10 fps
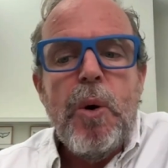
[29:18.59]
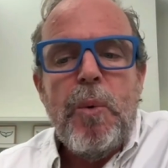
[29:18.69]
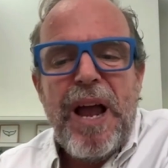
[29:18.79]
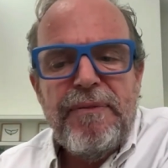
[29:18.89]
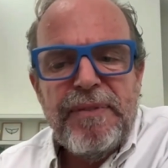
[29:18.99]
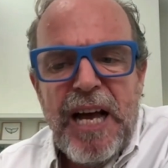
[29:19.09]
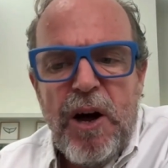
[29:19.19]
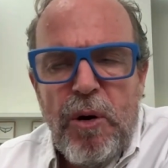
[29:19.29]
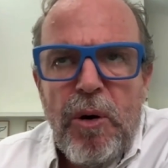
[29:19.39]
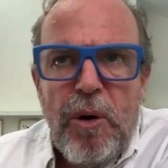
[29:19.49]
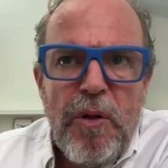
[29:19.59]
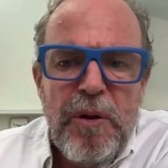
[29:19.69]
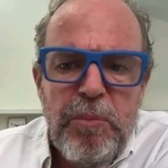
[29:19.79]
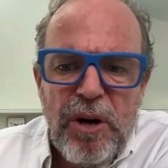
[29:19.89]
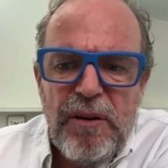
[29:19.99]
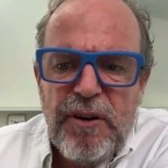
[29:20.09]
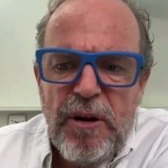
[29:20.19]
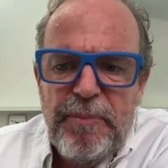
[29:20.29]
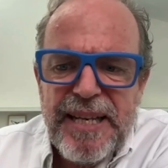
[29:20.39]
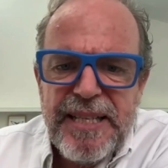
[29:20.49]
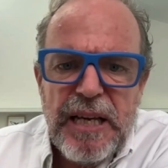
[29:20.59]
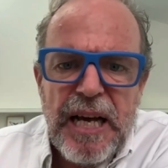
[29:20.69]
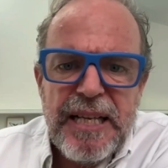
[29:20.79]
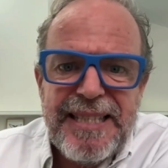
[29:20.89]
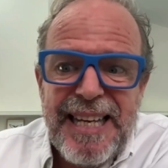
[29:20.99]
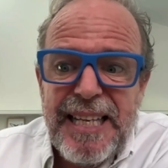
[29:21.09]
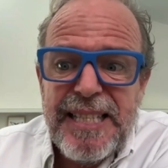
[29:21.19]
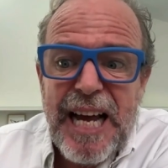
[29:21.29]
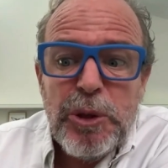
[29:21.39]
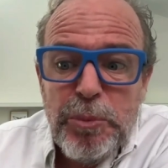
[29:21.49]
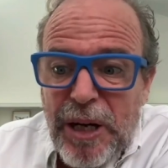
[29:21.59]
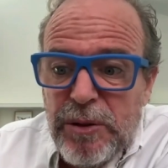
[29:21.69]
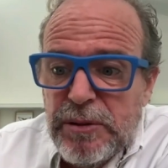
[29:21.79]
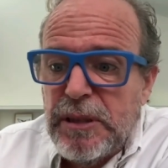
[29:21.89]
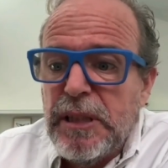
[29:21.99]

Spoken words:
We have now other block of companies, sales outbound,